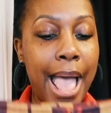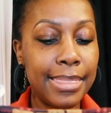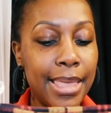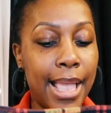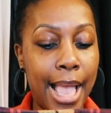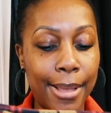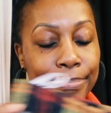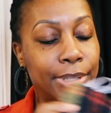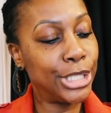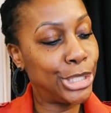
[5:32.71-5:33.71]
I think I
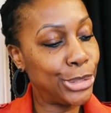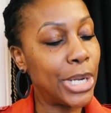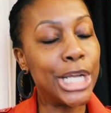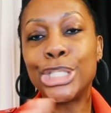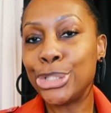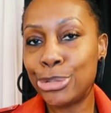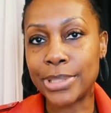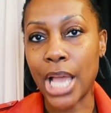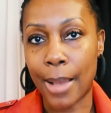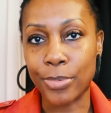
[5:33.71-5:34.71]
can do a
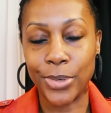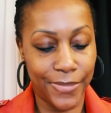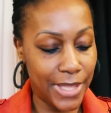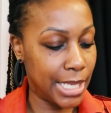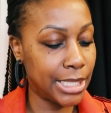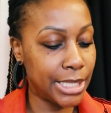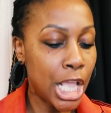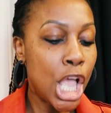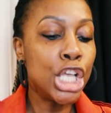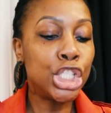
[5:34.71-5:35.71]
tube top with this.
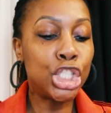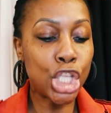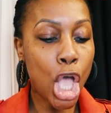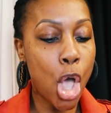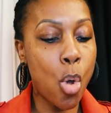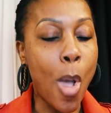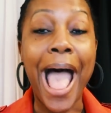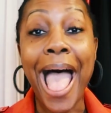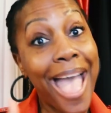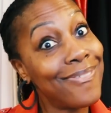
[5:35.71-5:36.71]
So
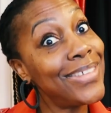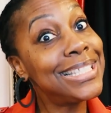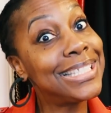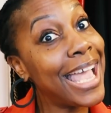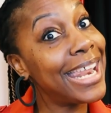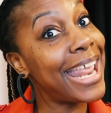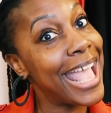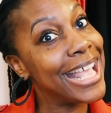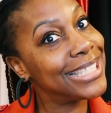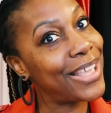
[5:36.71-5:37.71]
I haven't done it
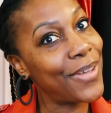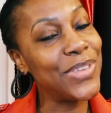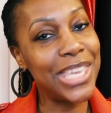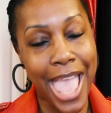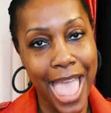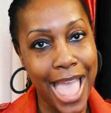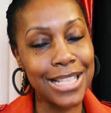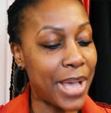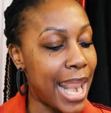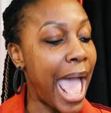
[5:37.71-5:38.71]
as of
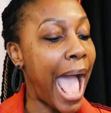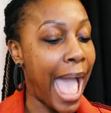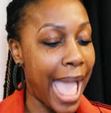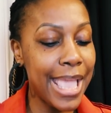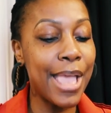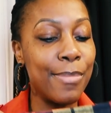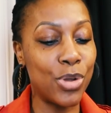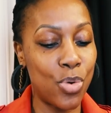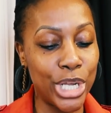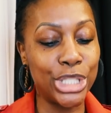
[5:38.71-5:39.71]
yet, but I am
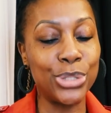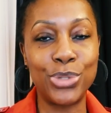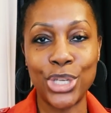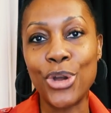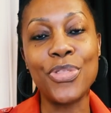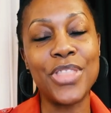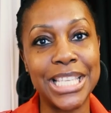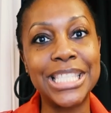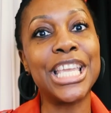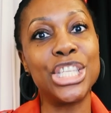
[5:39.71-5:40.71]
going to turn
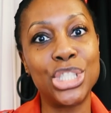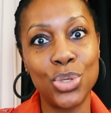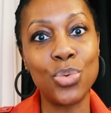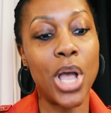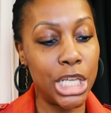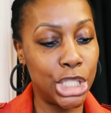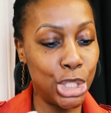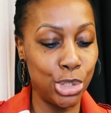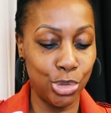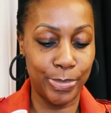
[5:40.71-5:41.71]
this into a
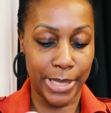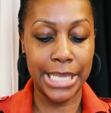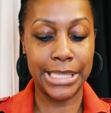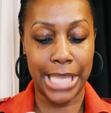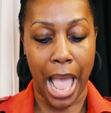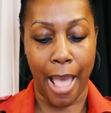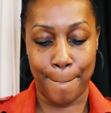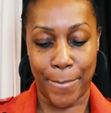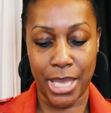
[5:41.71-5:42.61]
tube top